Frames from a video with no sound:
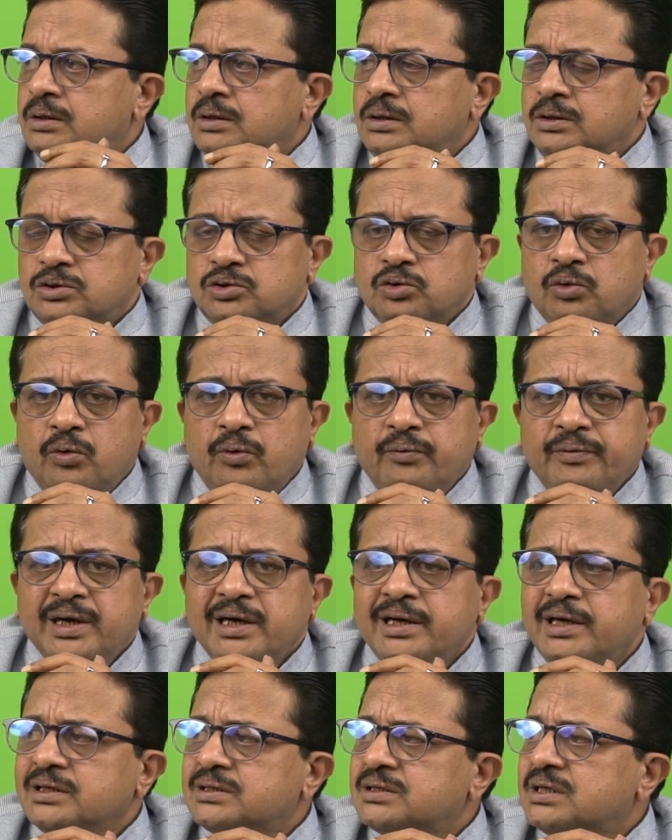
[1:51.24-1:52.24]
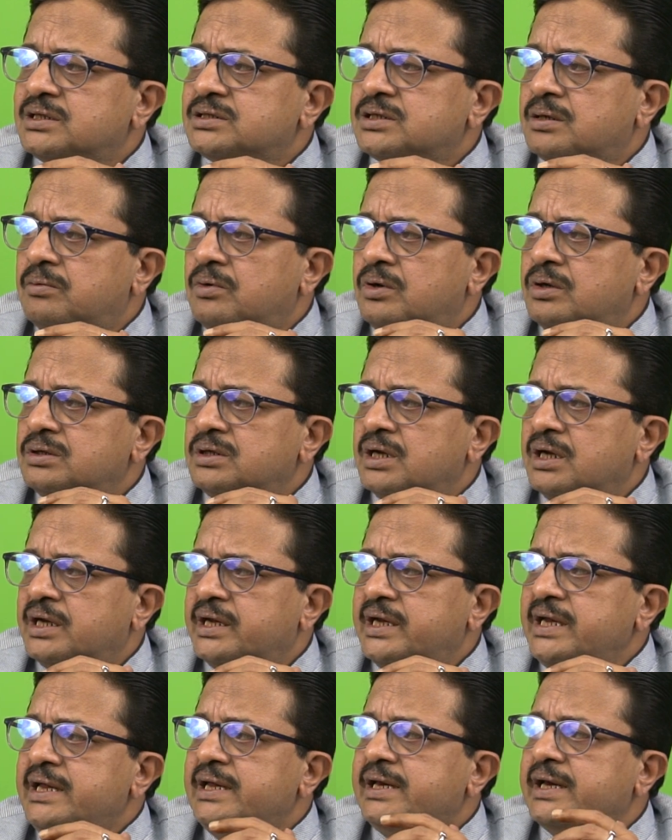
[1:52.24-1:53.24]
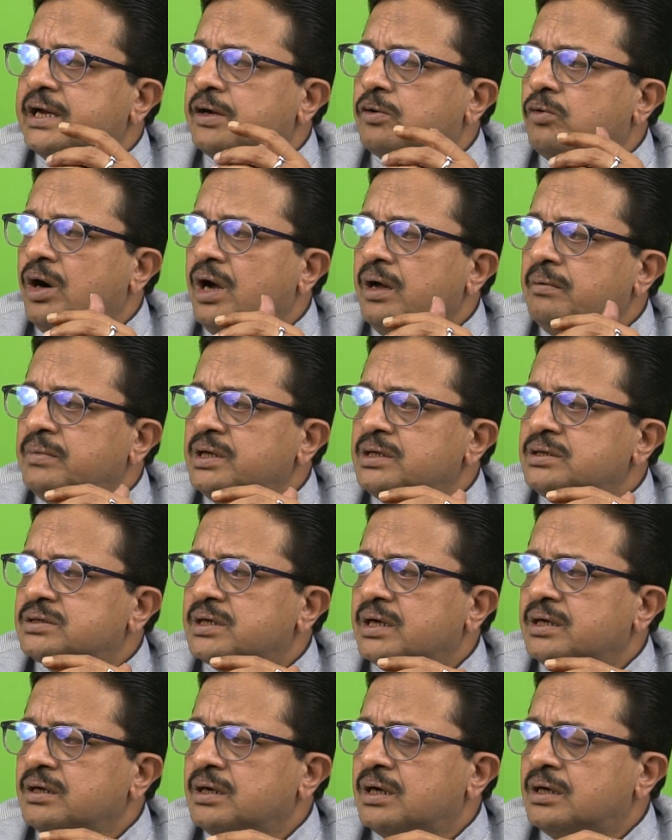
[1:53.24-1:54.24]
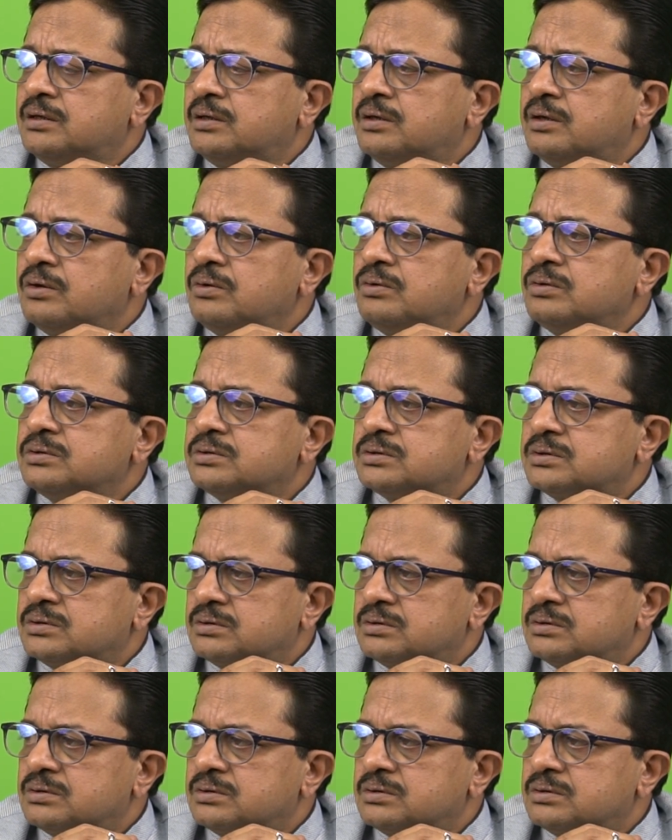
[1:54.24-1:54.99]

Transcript: So we'll discuss about the key requirements and controls.